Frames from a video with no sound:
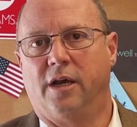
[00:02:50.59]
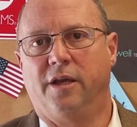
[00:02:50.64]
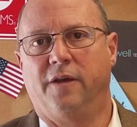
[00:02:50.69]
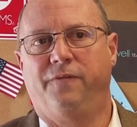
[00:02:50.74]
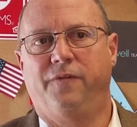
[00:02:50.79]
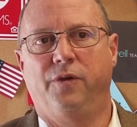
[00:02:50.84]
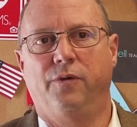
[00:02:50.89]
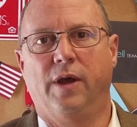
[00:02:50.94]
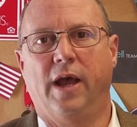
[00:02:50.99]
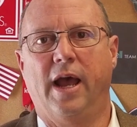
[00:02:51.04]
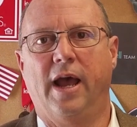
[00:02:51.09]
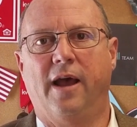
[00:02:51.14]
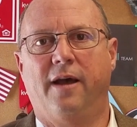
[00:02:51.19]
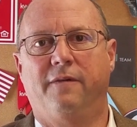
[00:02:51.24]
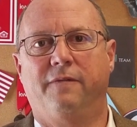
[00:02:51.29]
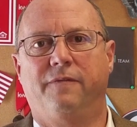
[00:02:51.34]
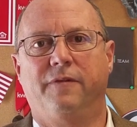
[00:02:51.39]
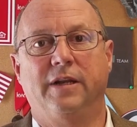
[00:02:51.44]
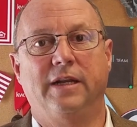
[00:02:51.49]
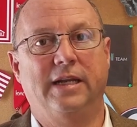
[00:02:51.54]
If you
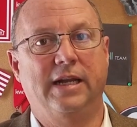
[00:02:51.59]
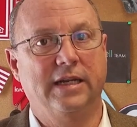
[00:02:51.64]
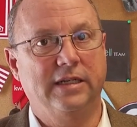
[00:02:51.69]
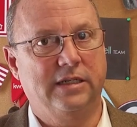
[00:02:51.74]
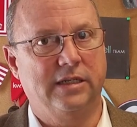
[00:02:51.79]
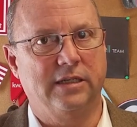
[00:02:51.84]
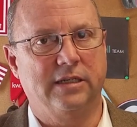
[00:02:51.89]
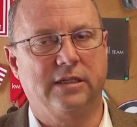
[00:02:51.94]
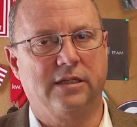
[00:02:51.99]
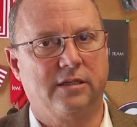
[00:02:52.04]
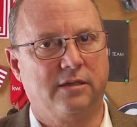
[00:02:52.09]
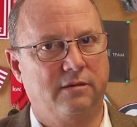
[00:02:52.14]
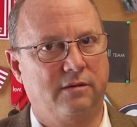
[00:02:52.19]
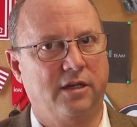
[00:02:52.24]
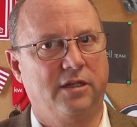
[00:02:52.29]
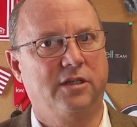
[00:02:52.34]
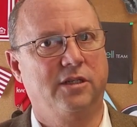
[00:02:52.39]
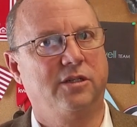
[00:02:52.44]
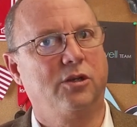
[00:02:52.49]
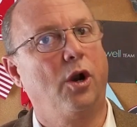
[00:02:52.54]
have dishes
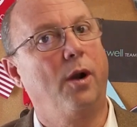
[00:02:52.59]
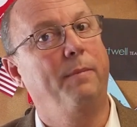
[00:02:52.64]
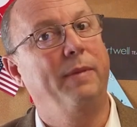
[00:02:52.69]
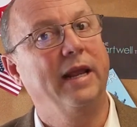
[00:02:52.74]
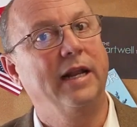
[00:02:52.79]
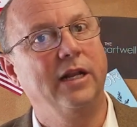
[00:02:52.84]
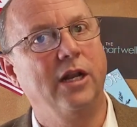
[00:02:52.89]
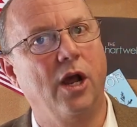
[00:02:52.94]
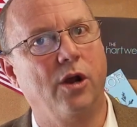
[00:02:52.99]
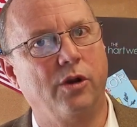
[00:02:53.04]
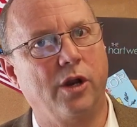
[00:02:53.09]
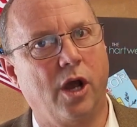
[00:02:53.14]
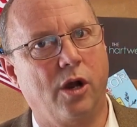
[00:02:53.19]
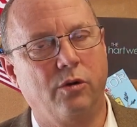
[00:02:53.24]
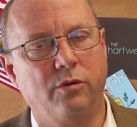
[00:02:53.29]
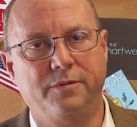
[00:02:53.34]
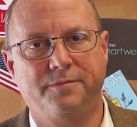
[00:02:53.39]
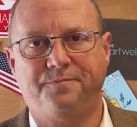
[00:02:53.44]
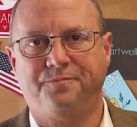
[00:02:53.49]
are a big no-no.